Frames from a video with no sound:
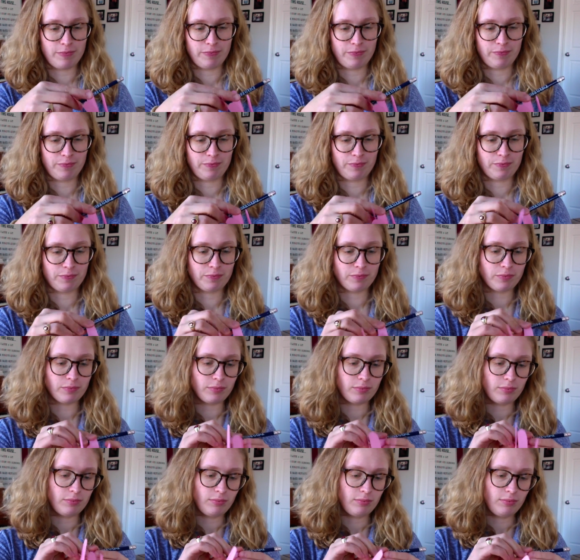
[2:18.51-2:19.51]

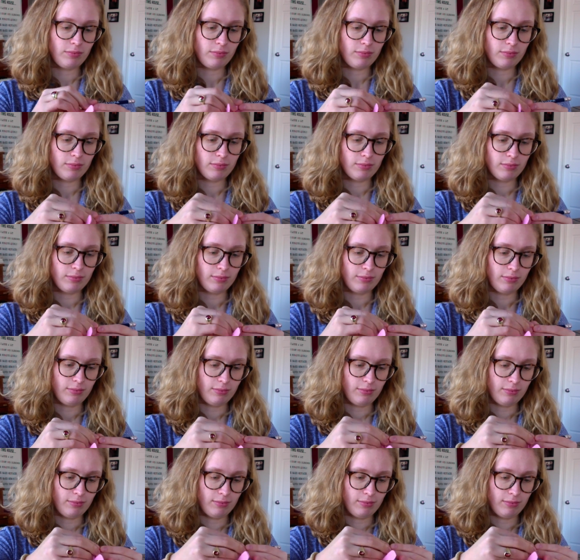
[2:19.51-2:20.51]

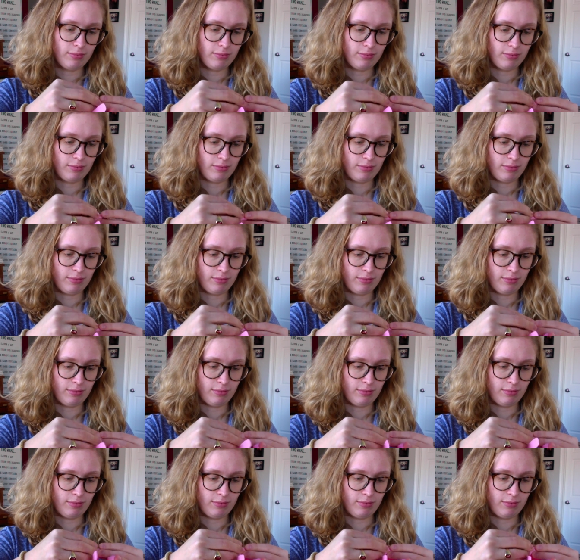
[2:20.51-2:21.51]

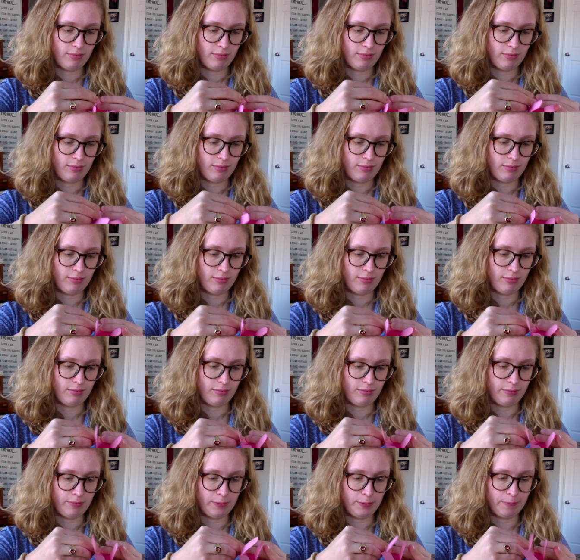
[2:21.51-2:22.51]

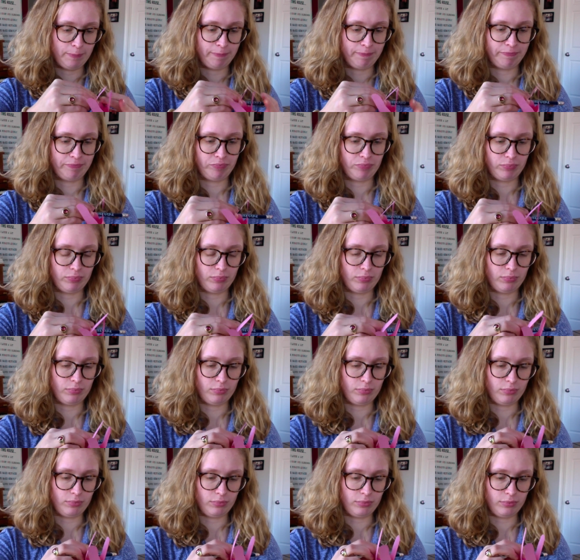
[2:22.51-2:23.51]

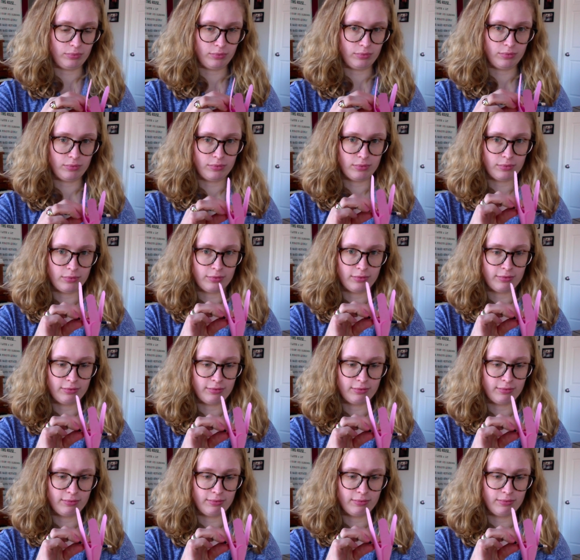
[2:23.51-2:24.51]

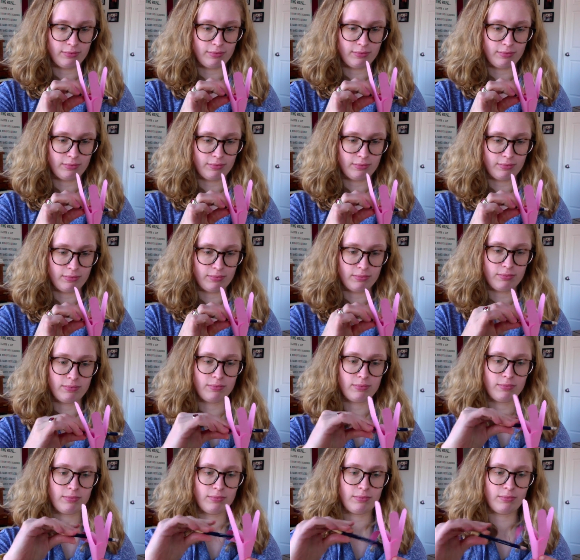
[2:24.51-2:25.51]

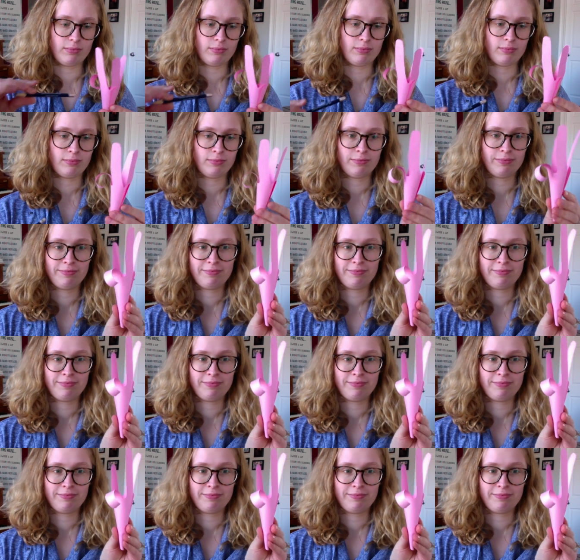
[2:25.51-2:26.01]
Nobody speaks.